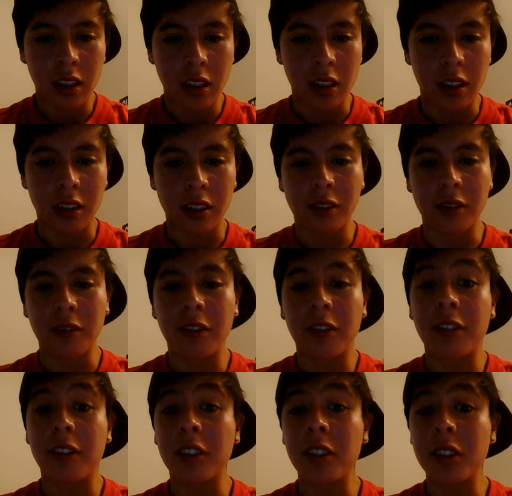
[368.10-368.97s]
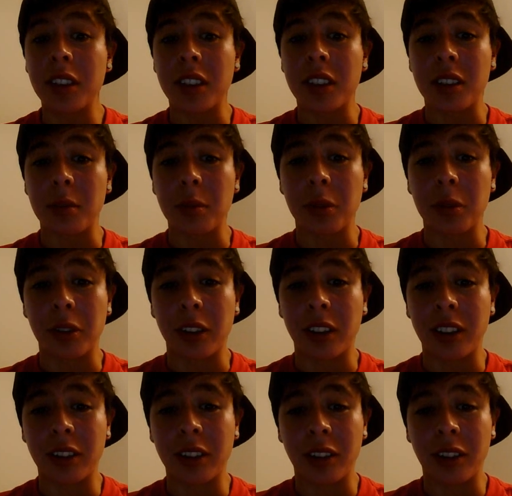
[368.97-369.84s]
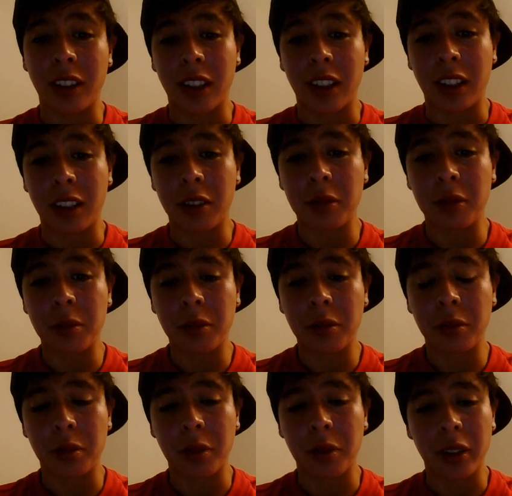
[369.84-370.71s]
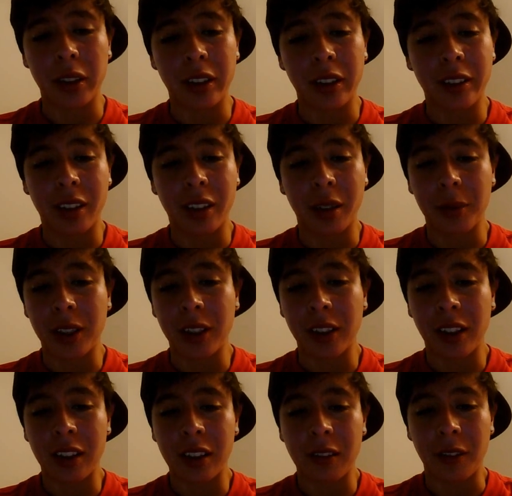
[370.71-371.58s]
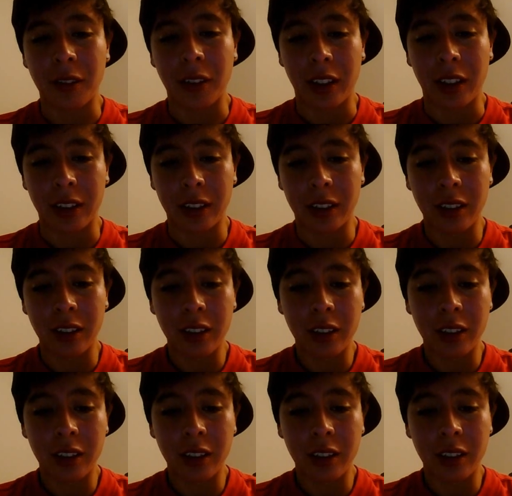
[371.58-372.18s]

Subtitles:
doesn't fully support it right now, but I mean, that's fine.